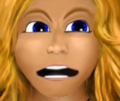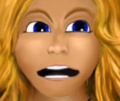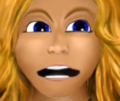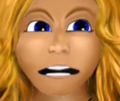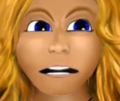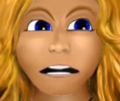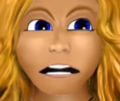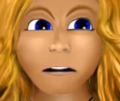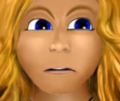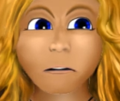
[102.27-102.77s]

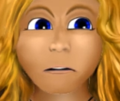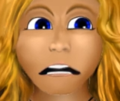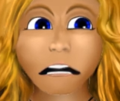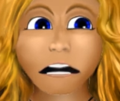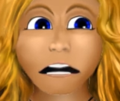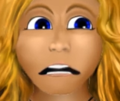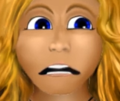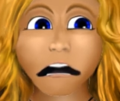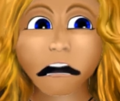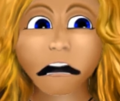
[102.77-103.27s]
speaking of
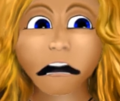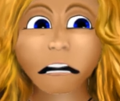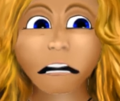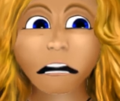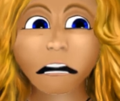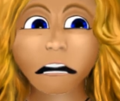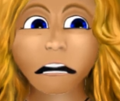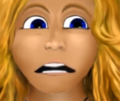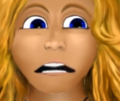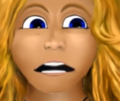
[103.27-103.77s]
puberty, what's
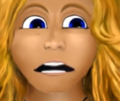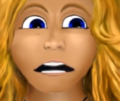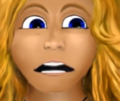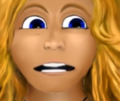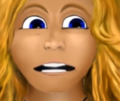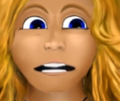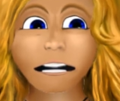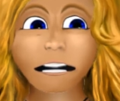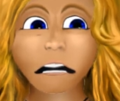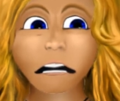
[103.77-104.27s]
going to happen
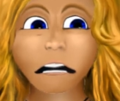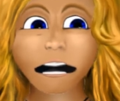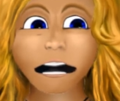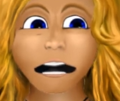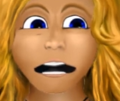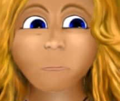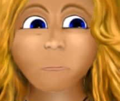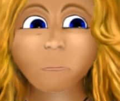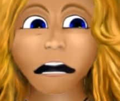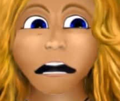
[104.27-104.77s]
with
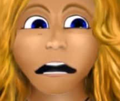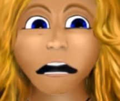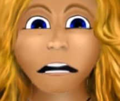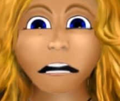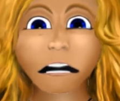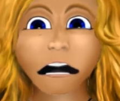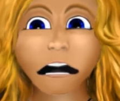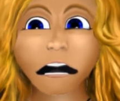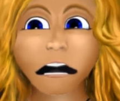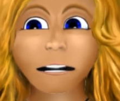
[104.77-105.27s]
Donny
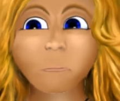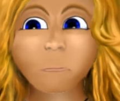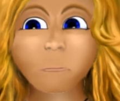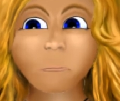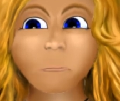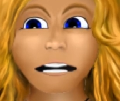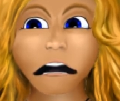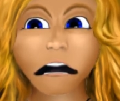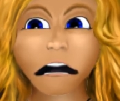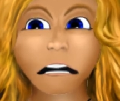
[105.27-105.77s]
Osmond when
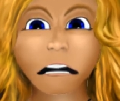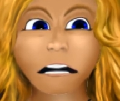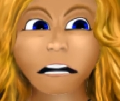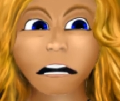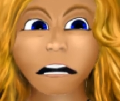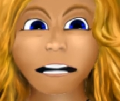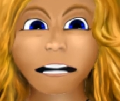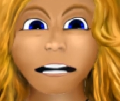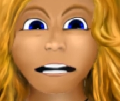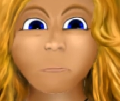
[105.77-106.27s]
he's suddenly
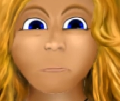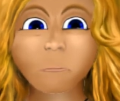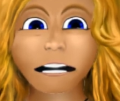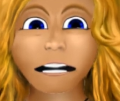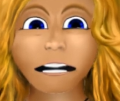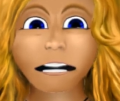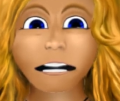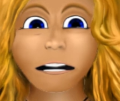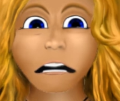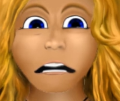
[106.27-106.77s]
an adult
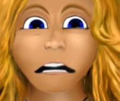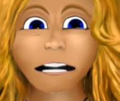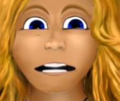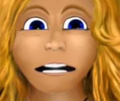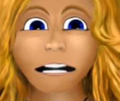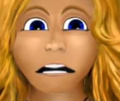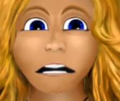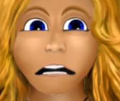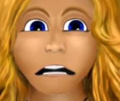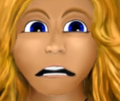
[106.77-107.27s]
and he's on
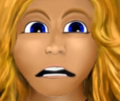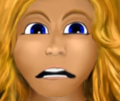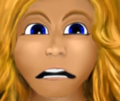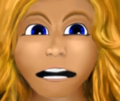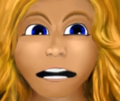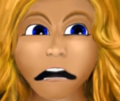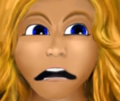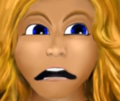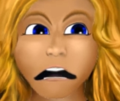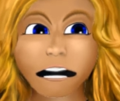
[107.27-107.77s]
stage
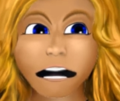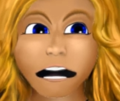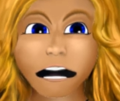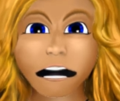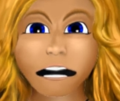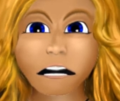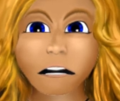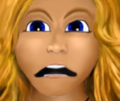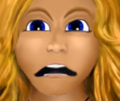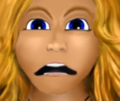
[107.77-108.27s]
going,
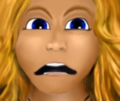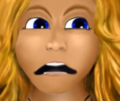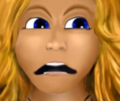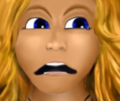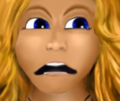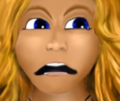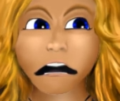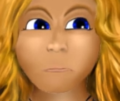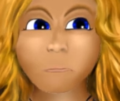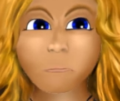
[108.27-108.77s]
and they
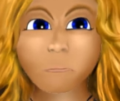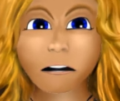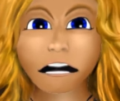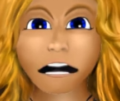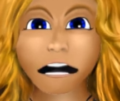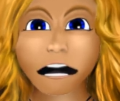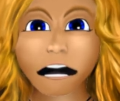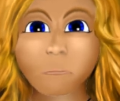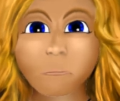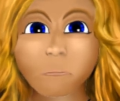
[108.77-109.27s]
call it
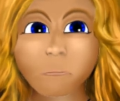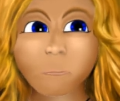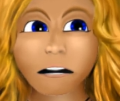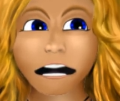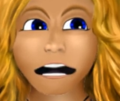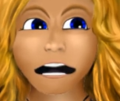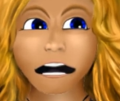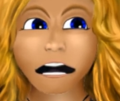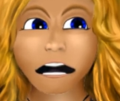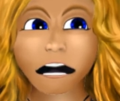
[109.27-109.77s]
puppy
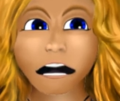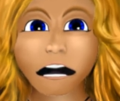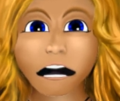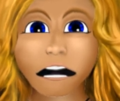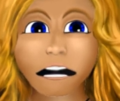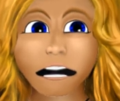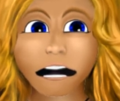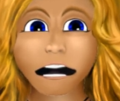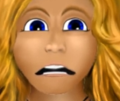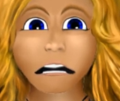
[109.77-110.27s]
love?
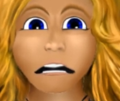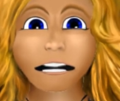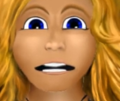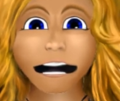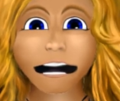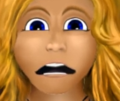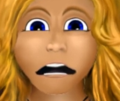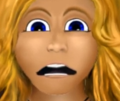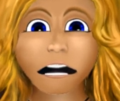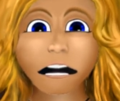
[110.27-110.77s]

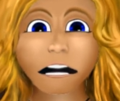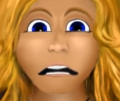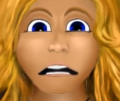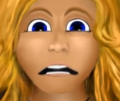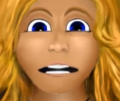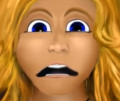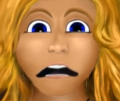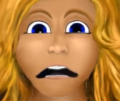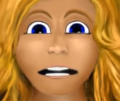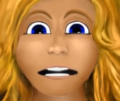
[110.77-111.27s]
People are going
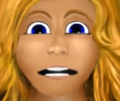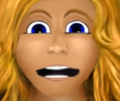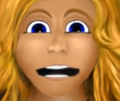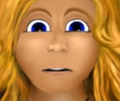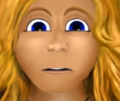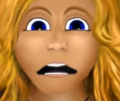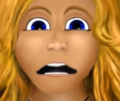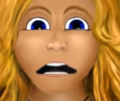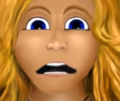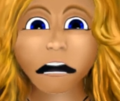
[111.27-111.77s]
to start
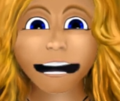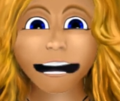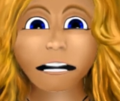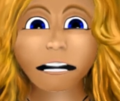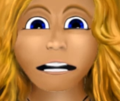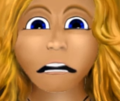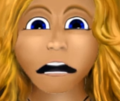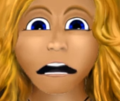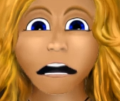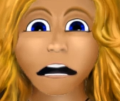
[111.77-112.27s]
throwing
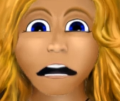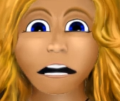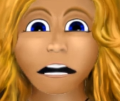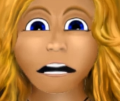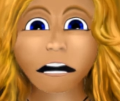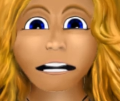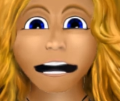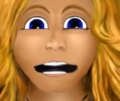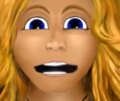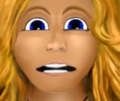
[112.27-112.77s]
artichokes at him,
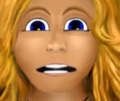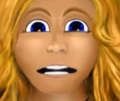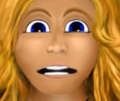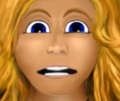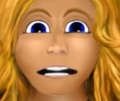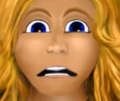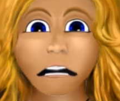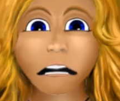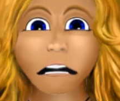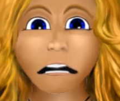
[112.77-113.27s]
and his
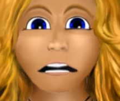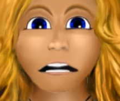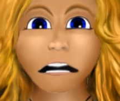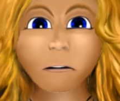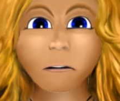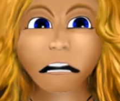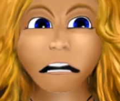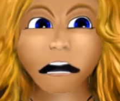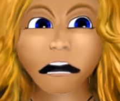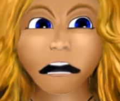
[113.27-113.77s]
career's going to be
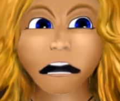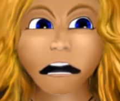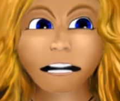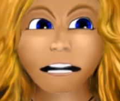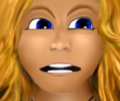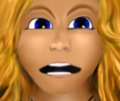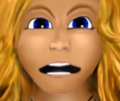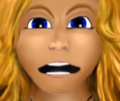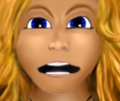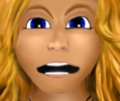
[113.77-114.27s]
over.
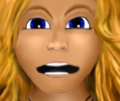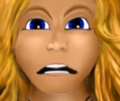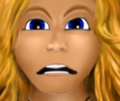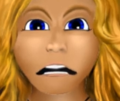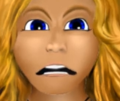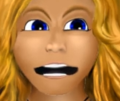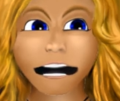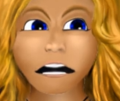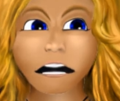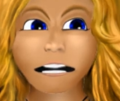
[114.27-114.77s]
And he's going
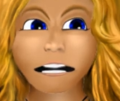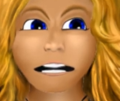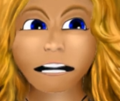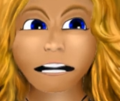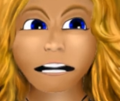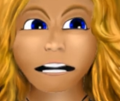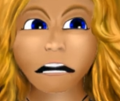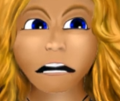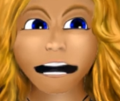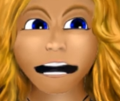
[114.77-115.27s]
to have nothing to
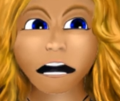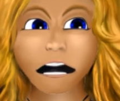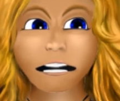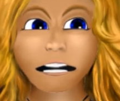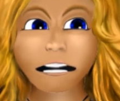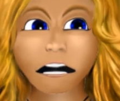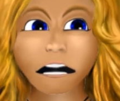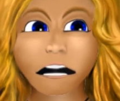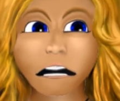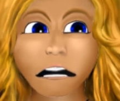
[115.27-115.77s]
fall
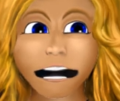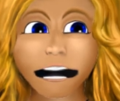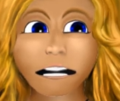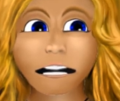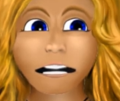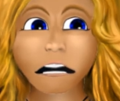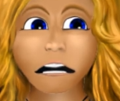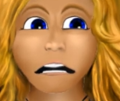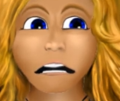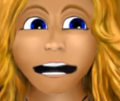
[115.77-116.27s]
back on because he's
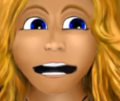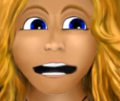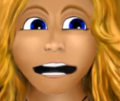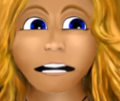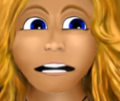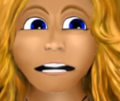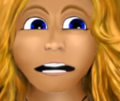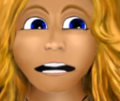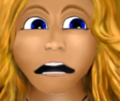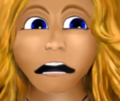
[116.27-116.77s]
got no
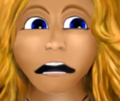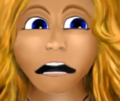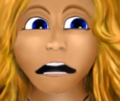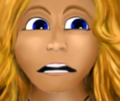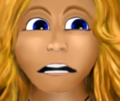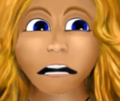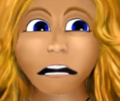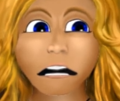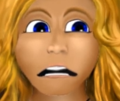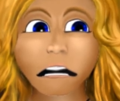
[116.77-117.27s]
skill
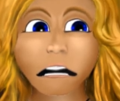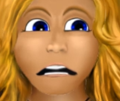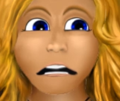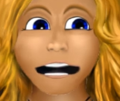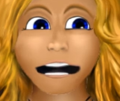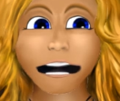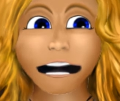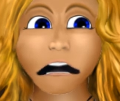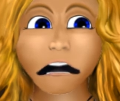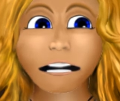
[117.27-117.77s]
sets, and he probably
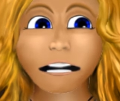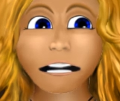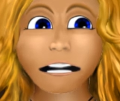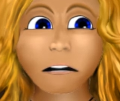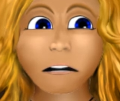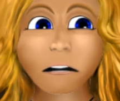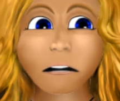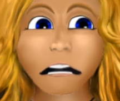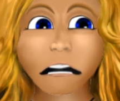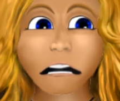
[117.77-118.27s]
won't even
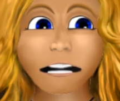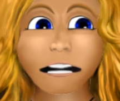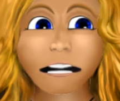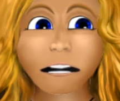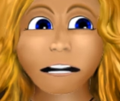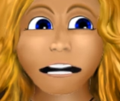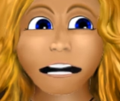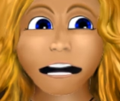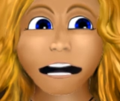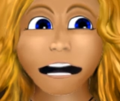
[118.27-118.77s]
be able to,
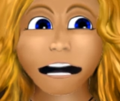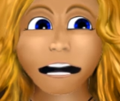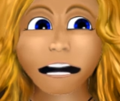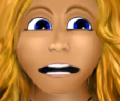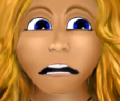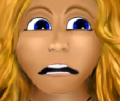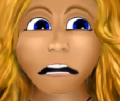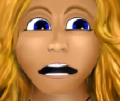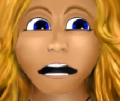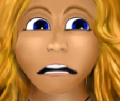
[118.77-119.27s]

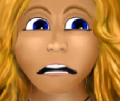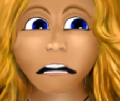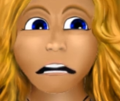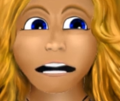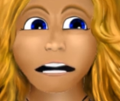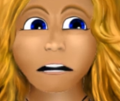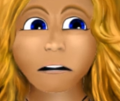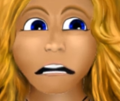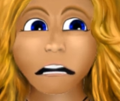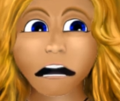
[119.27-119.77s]

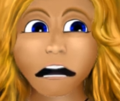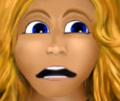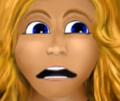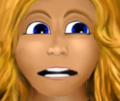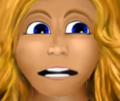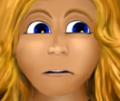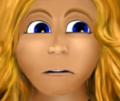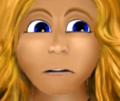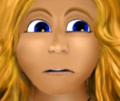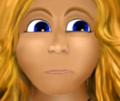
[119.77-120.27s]
flip a
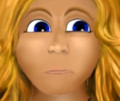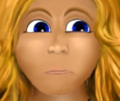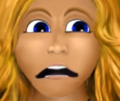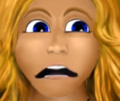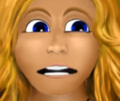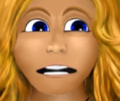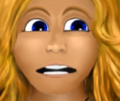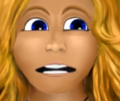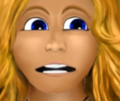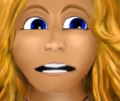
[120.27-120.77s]

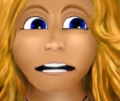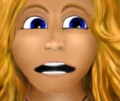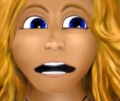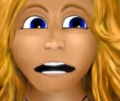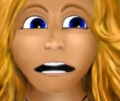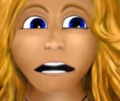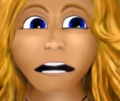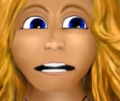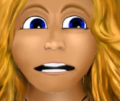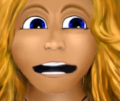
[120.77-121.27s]
burger or
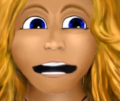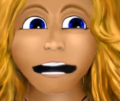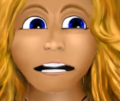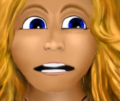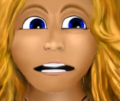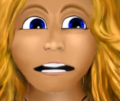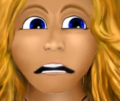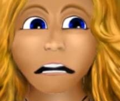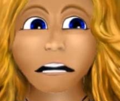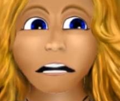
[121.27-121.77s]
run the
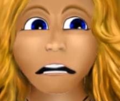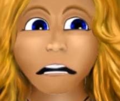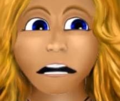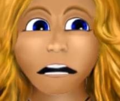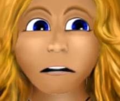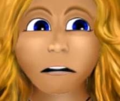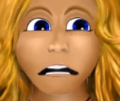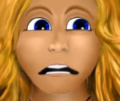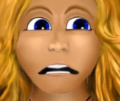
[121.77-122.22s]
icy machine at